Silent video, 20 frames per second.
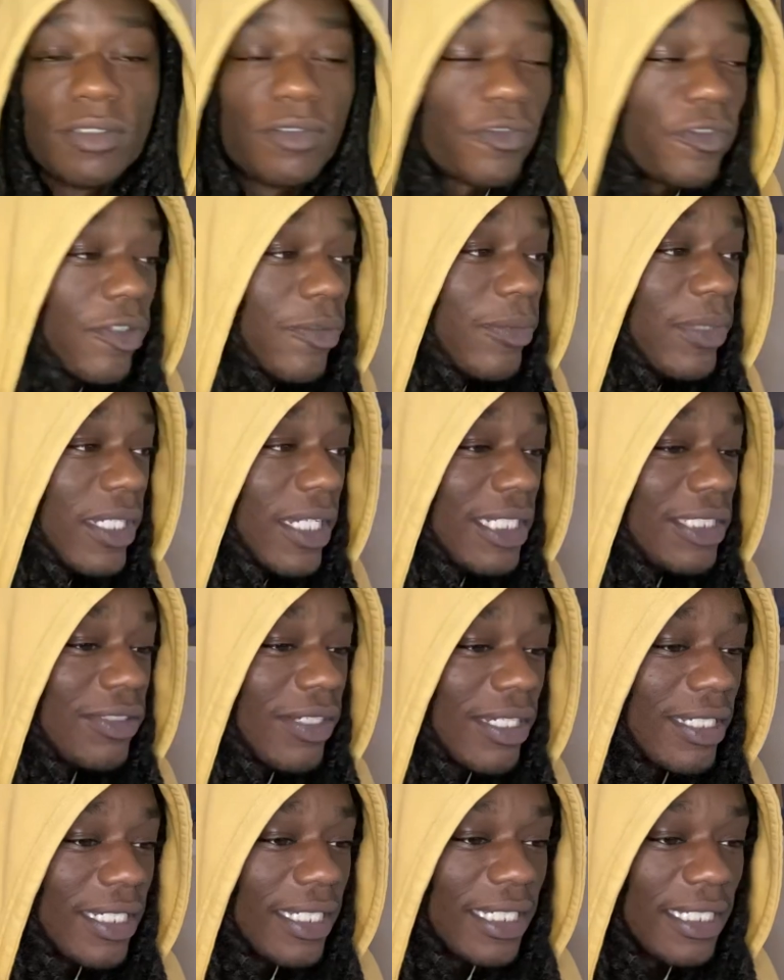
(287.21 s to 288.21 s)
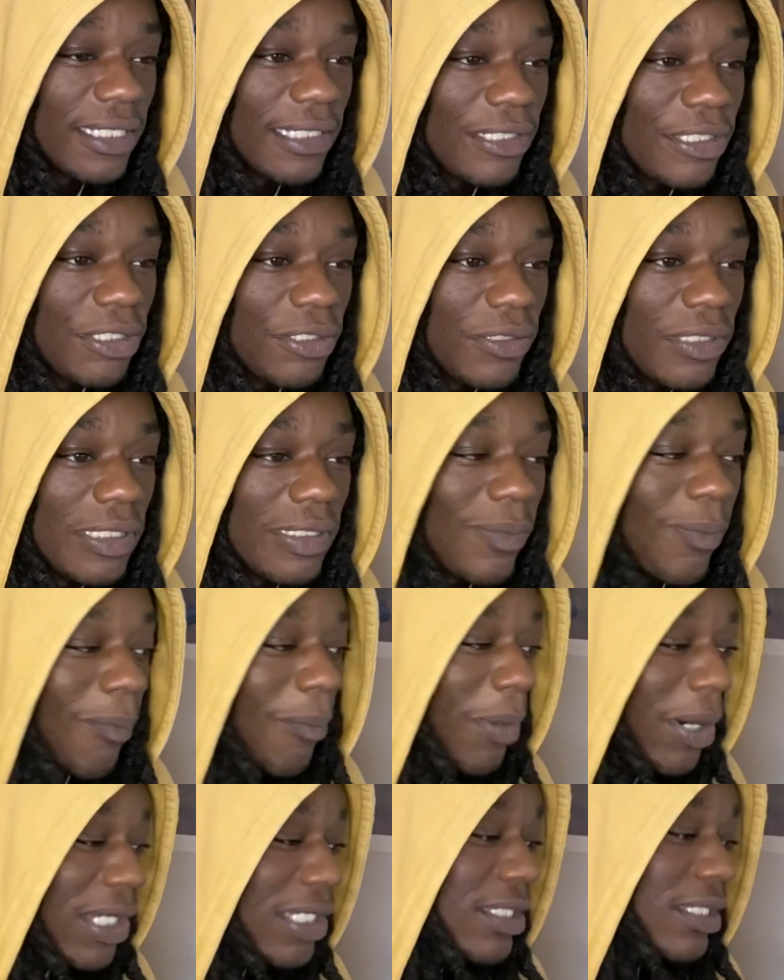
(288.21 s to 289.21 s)
You feel me? They trying to get the streets
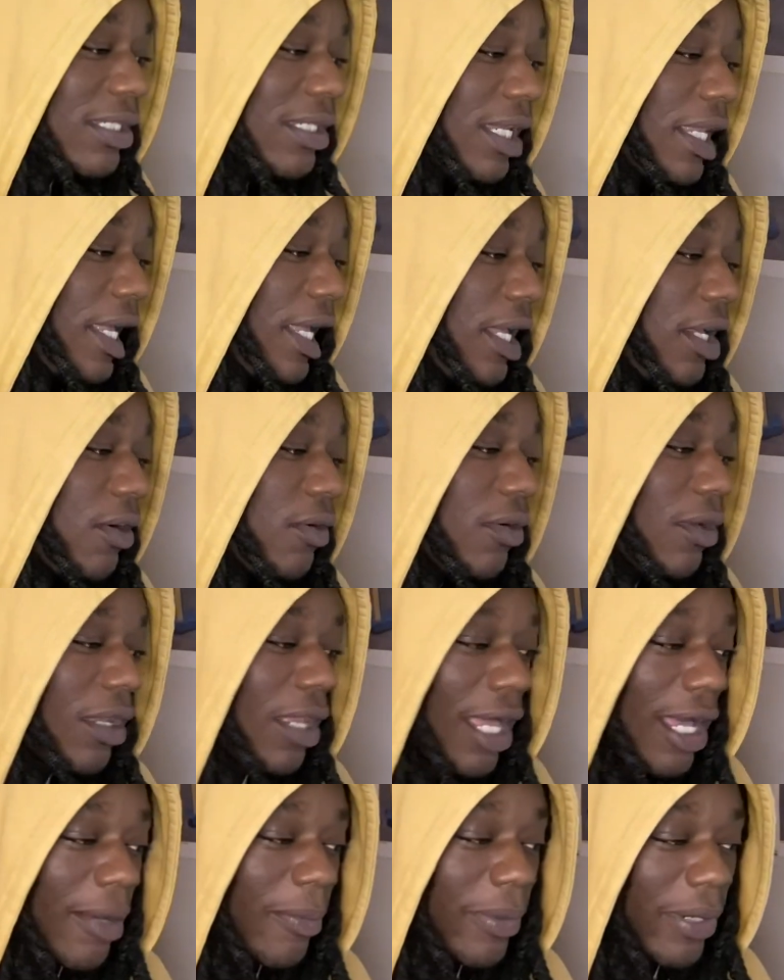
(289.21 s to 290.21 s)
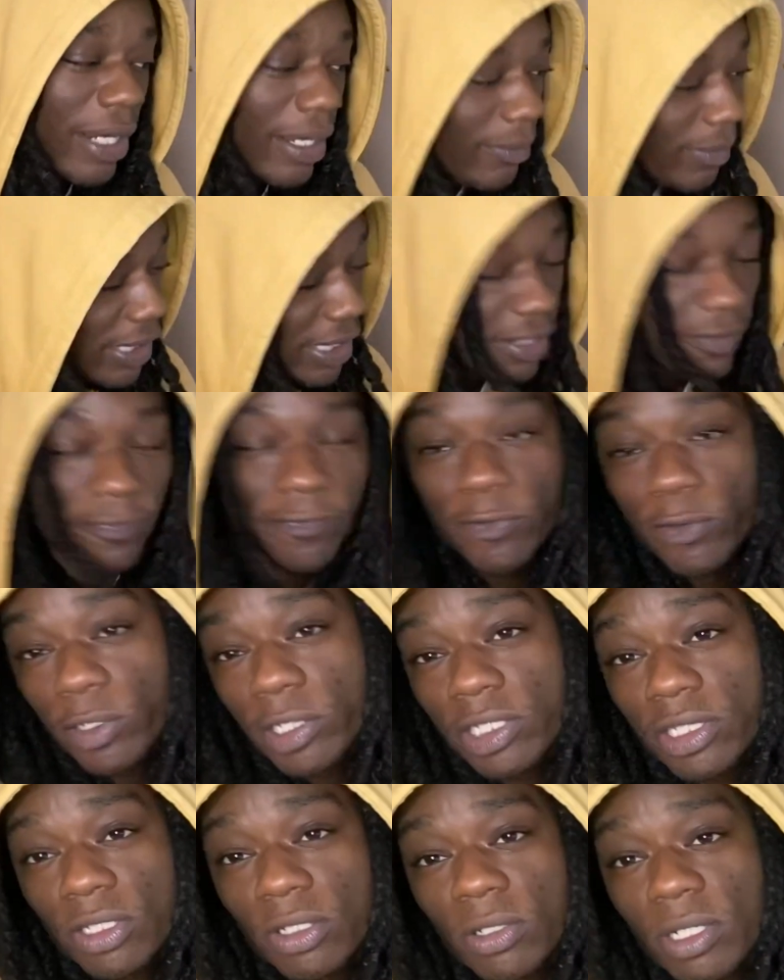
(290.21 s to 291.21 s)
buzzing. I ain't gonna lie, but I'm here
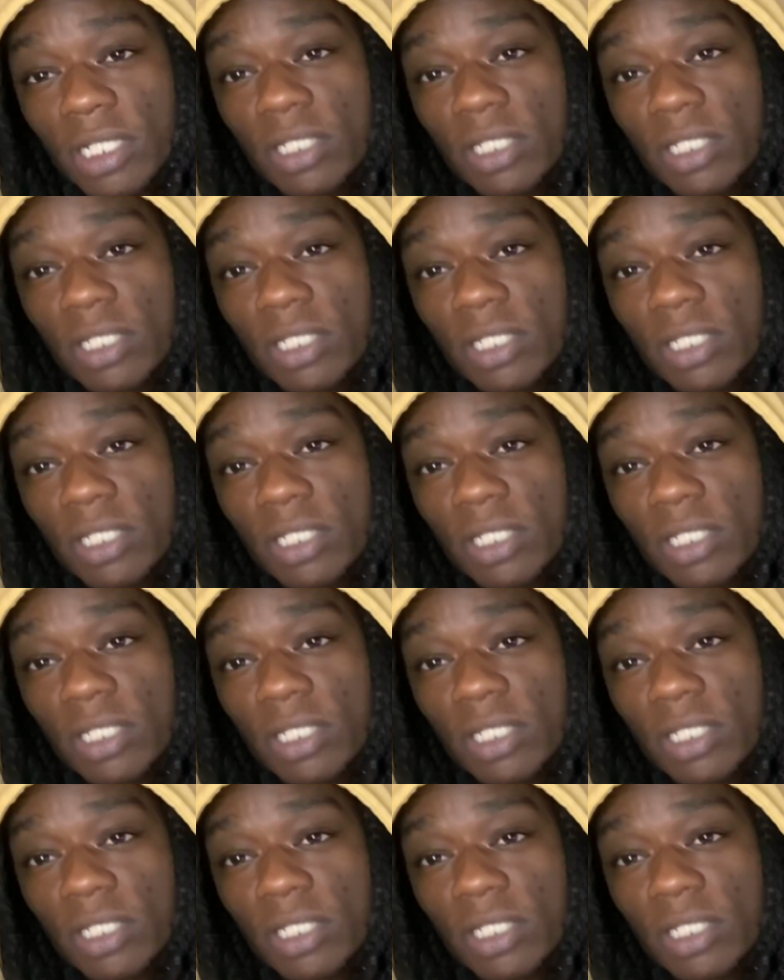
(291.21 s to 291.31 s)
for it though.